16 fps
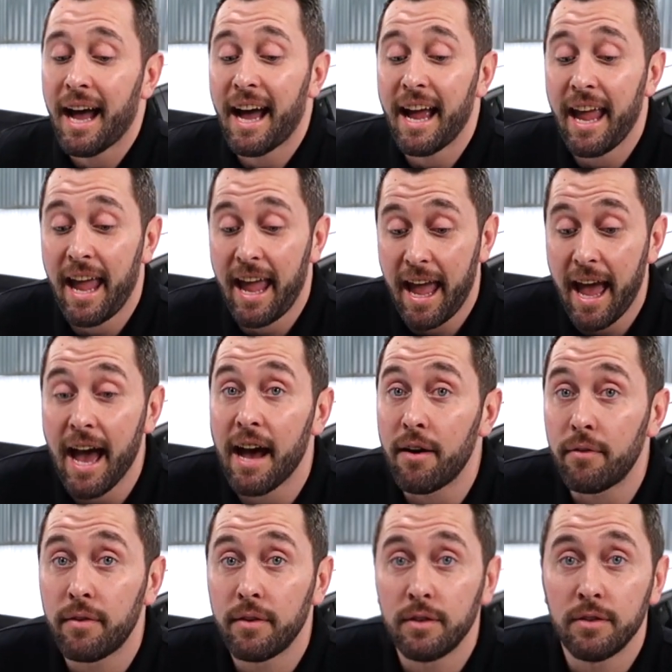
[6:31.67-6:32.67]
I
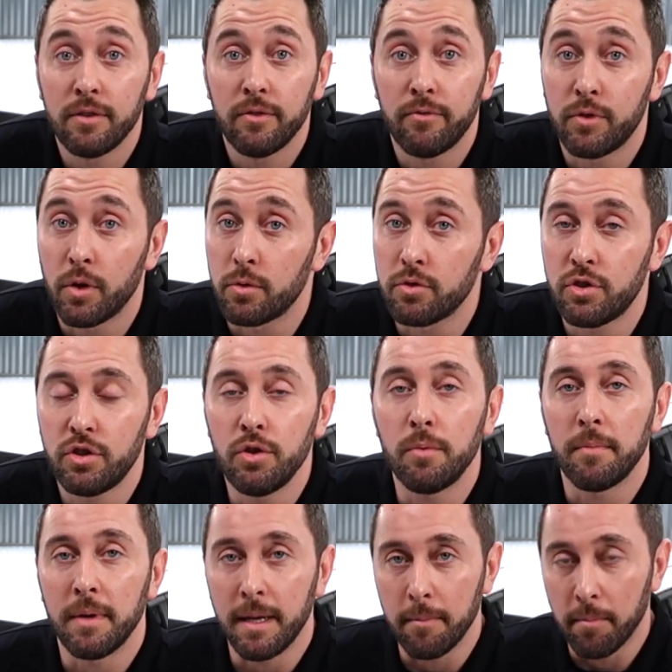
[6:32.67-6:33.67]
have, don't
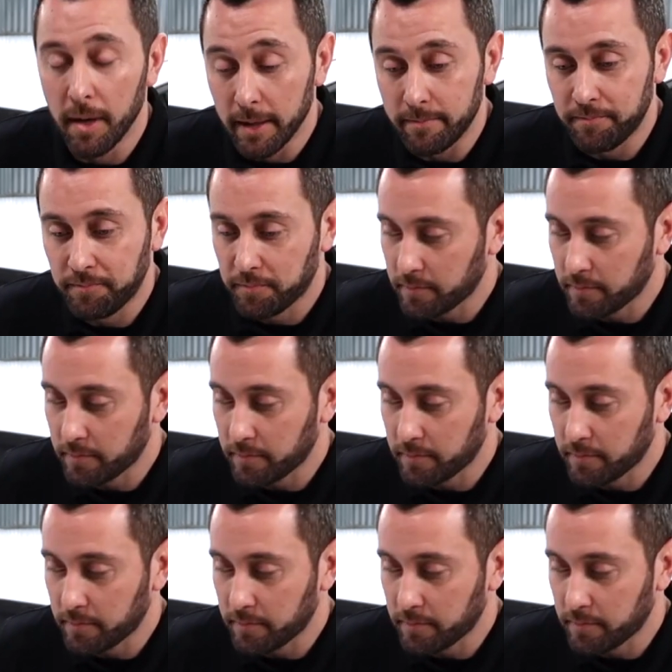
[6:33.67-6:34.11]
shoot me, but